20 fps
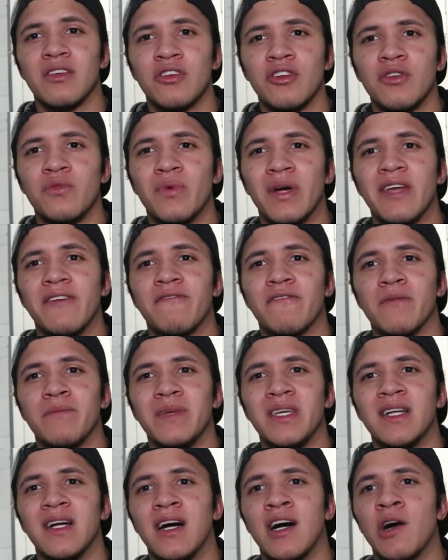good way for
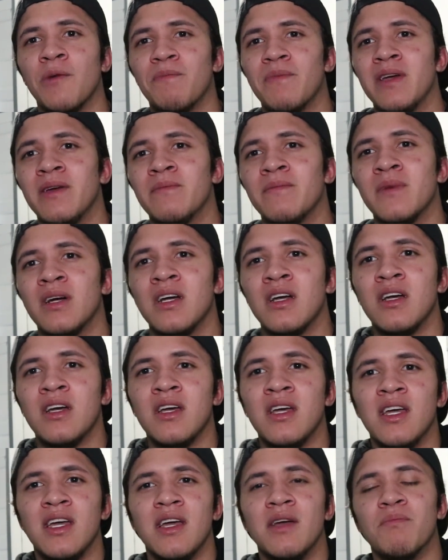me to help him
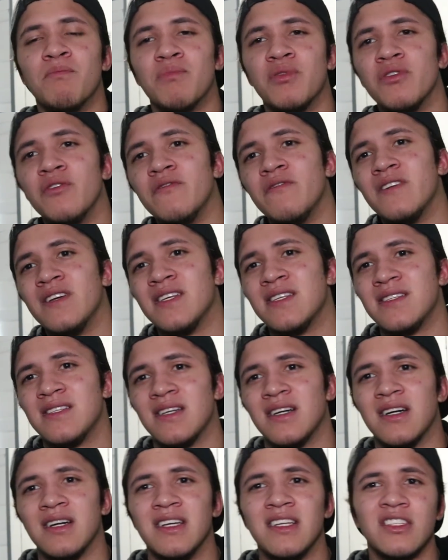improve his
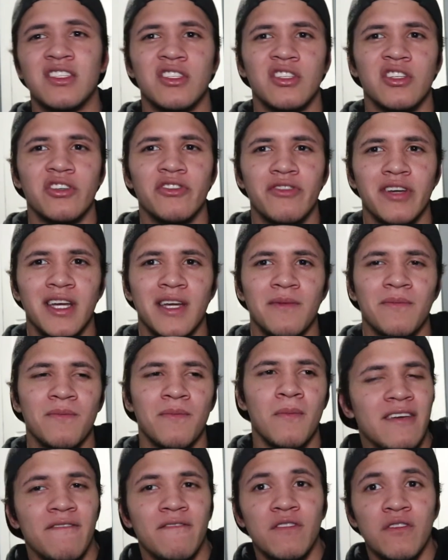
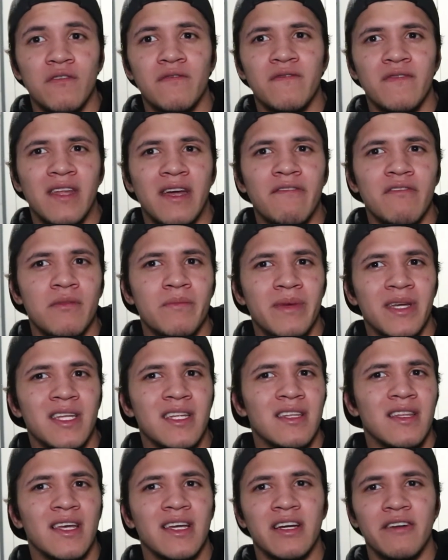Instagram. If you've never been
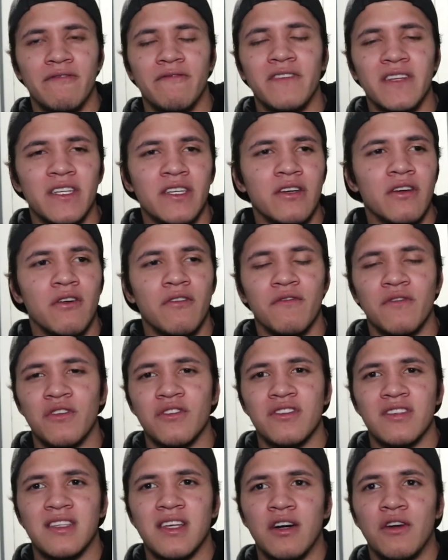in like a video of
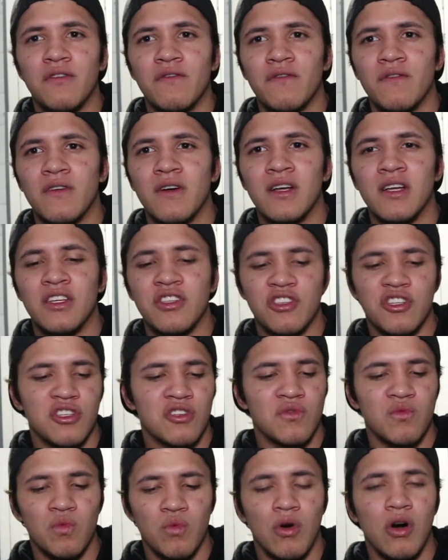yourself
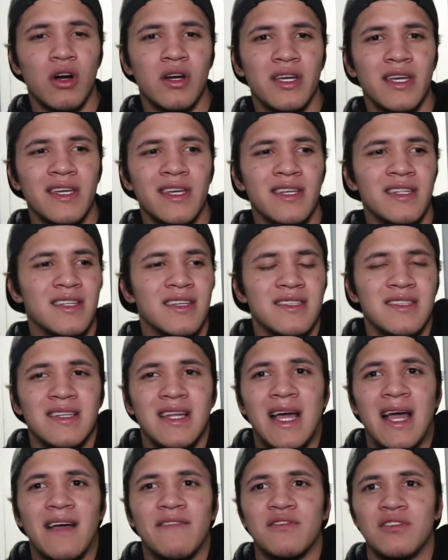just walking, it doesn't
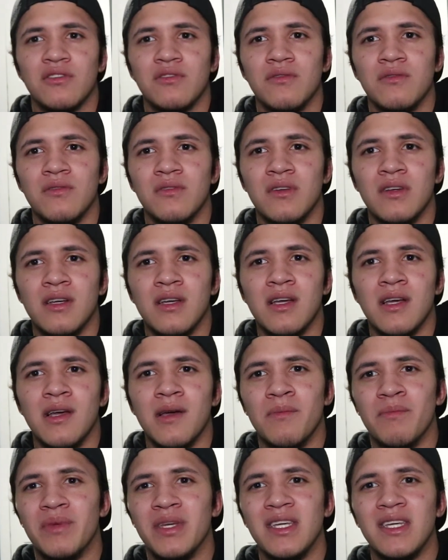have to
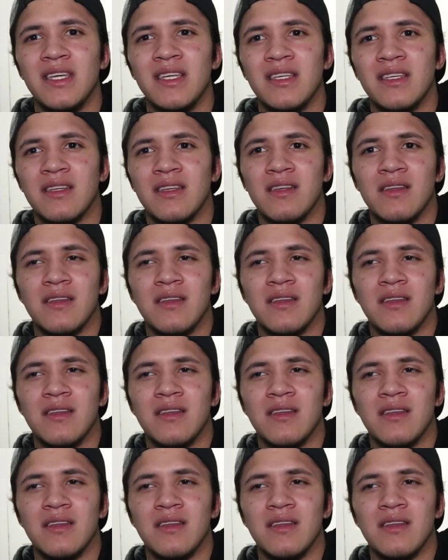be